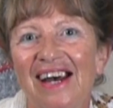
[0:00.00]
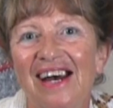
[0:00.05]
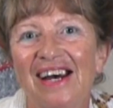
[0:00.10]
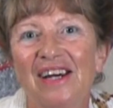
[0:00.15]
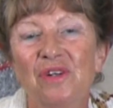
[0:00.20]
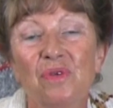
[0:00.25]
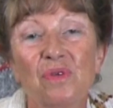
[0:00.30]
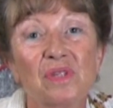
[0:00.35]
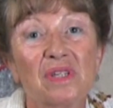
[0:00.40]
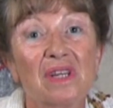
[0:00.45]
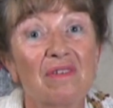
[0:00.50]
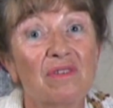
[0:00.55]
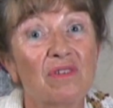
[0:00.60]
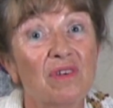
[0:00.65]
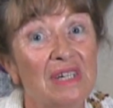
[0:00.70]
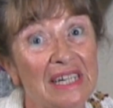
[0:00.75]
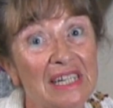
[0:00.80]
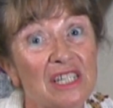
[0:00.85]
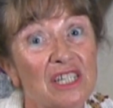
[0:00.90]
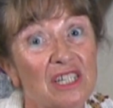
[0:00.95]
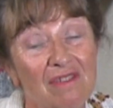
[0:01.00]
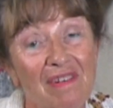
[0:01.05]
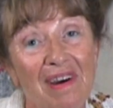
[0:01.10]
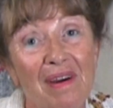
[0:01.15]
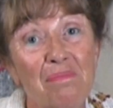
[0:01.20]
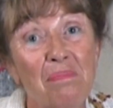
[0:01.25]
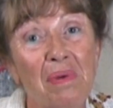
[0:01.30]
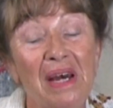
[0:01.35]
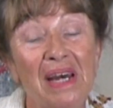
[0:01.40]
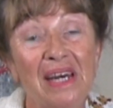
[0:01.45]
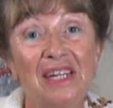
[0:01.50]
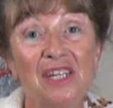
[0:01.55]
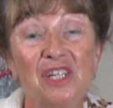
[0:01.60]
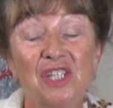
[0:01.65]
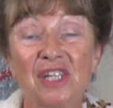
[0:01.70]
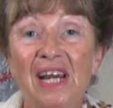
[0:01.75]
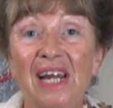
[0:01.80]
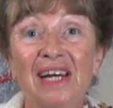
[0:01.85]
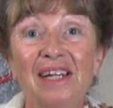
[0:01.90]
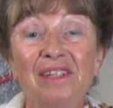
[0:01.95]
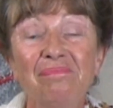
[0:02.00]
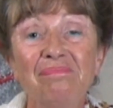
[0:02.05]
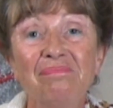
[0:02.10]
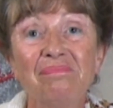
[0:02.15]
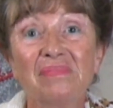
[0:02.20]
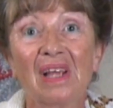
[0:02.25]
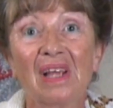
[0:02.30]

And also I've got an Instagram page now,